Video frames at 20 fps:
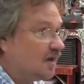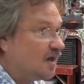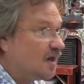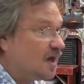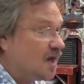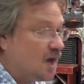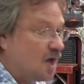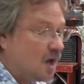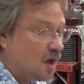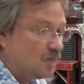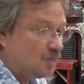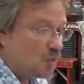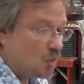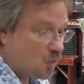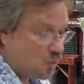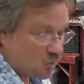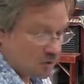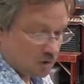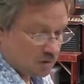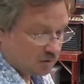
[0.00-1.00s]

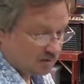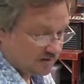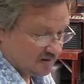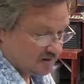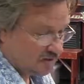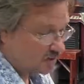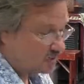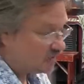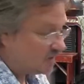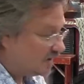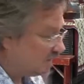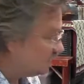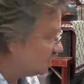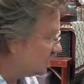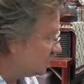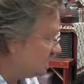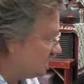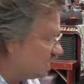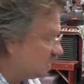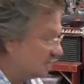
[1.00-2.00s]
or here in
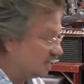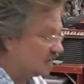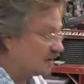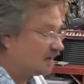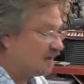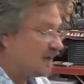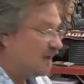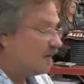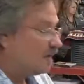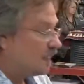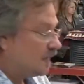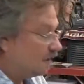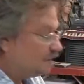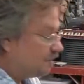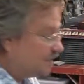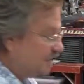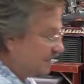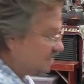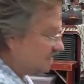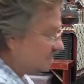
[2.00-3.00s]
the knitting.
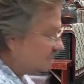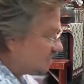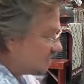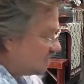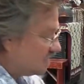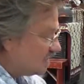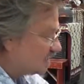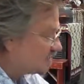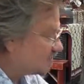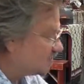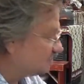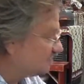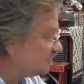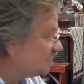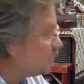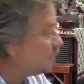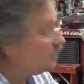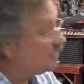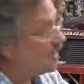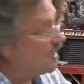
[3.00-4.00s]
This is a collection
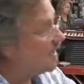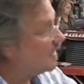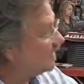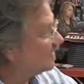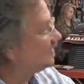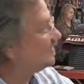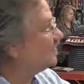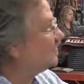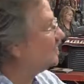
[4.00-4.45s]
from Blank